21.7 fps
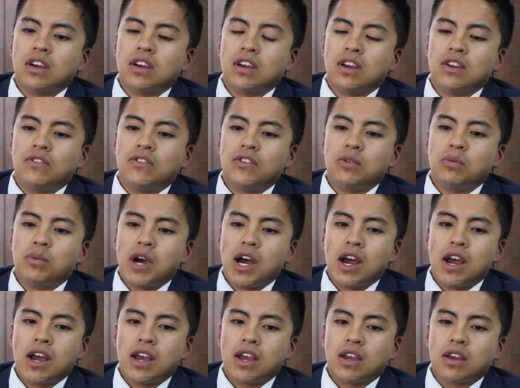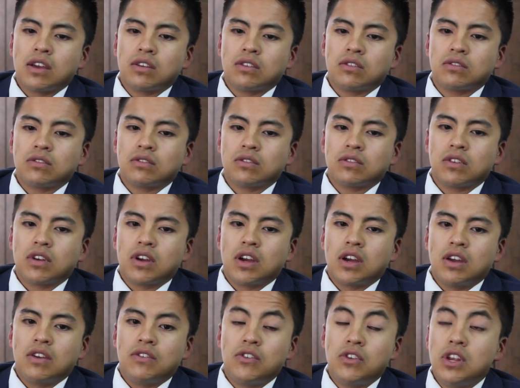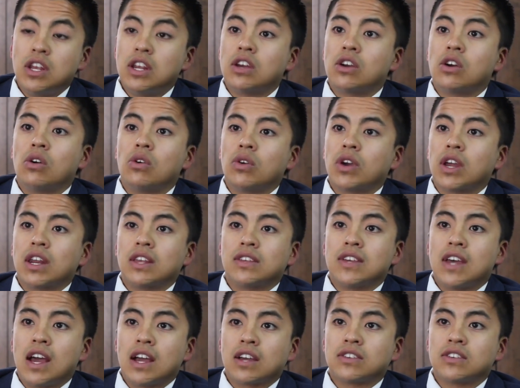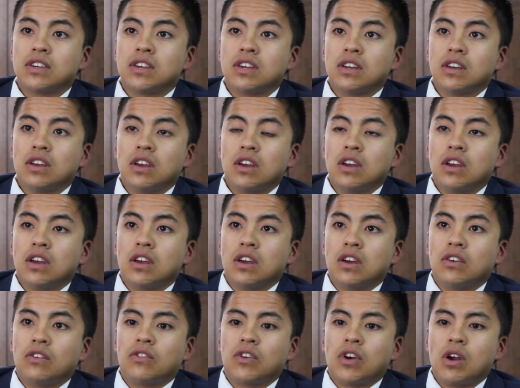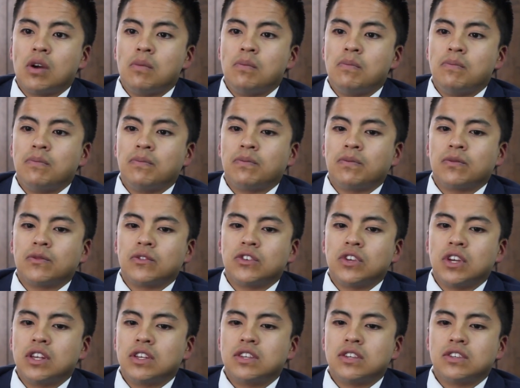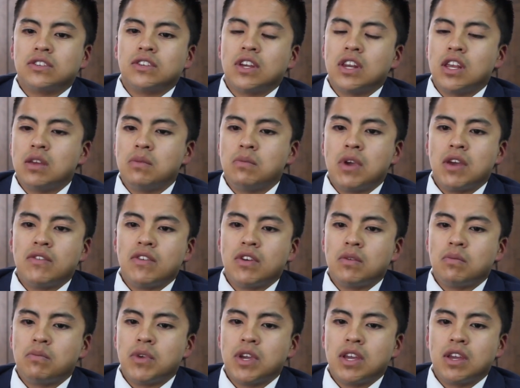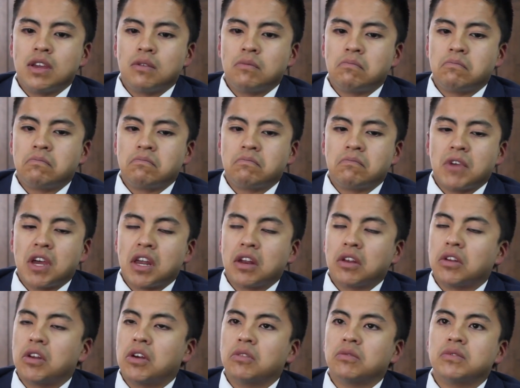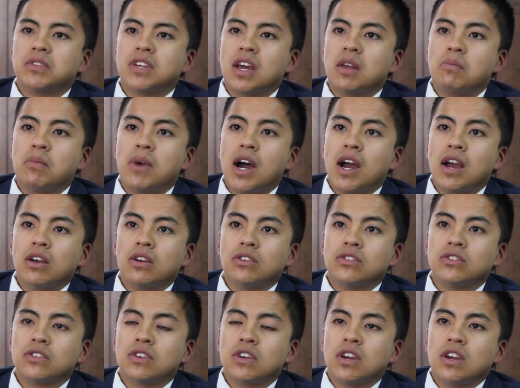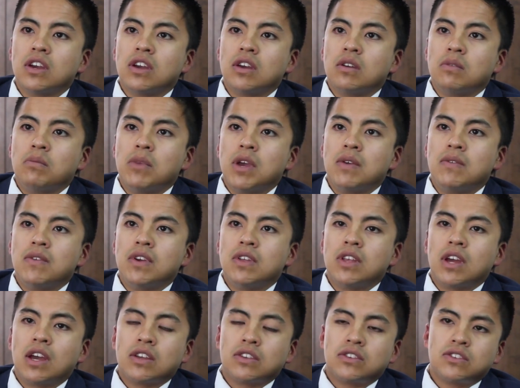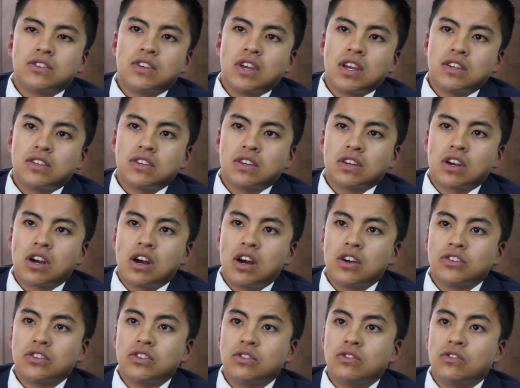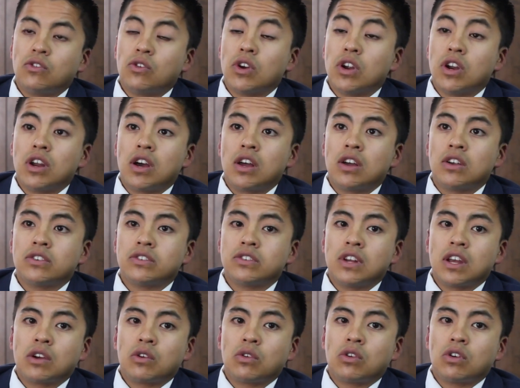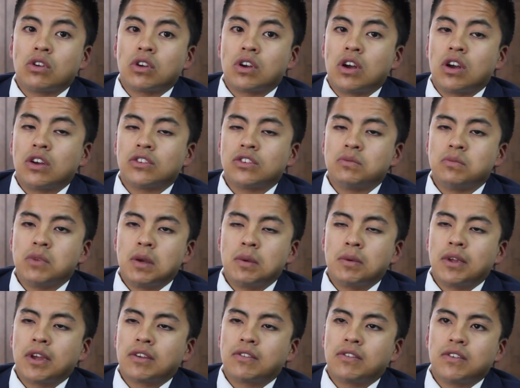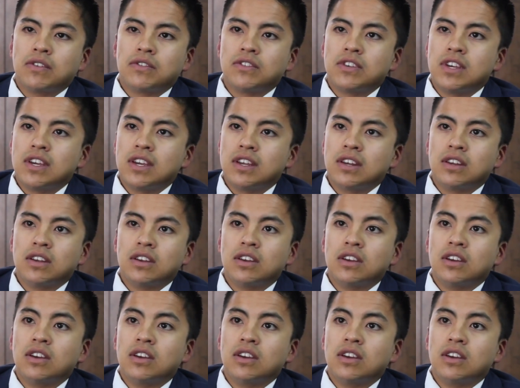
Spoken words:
If you need to go get a taxi from city to city, maybe it'd be, I don't know, 10 miles. Maybe in the United States it'd cost you $40. In Ecuador it'd cost you maybe like 15.